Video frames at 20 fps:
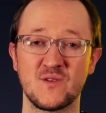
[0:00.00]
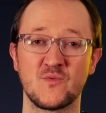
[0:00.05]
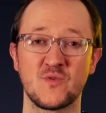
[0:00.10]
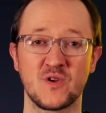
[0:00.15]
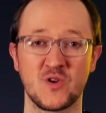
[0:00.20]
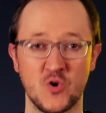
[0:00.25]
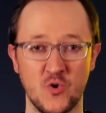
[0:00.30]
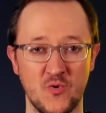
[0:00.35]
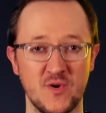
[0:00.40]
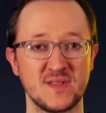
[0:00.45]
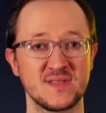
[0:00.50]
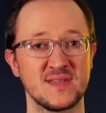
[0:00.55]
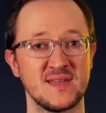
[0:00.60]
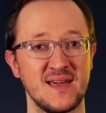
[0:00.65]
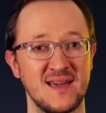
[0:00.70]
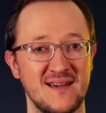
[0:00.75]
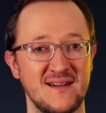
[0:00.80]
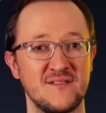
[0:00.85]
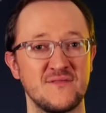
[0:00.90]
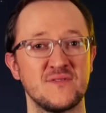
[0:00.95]
we're going to
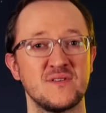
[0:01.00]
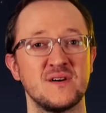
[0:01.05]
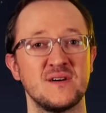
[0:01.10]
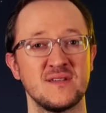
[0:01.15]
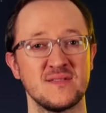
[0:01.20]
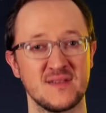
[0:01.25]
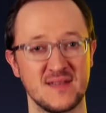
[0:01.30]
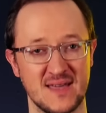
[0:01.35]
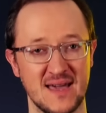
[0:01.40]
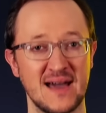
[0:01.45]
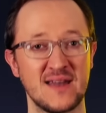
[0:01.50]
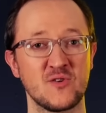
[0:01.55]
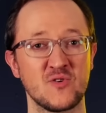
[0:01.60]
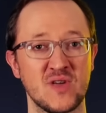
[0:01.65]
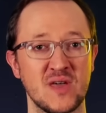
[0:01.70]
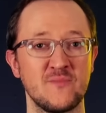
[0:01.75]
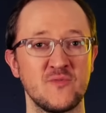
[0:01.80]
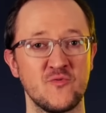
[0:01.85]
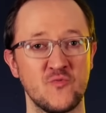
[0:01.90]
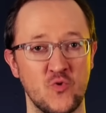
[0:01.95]
have the Godot
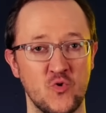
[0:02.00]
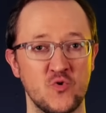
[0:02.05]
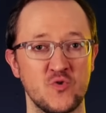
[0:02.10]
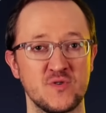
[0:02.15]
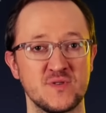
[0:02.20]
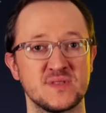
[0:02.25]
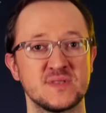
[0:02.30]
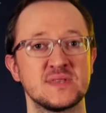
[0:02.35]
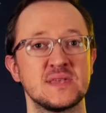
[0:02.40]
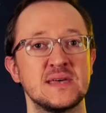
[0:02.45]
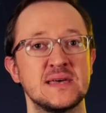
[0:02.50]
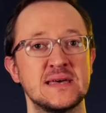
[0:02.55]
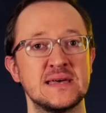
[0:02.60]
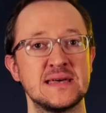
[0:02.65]
Game Awards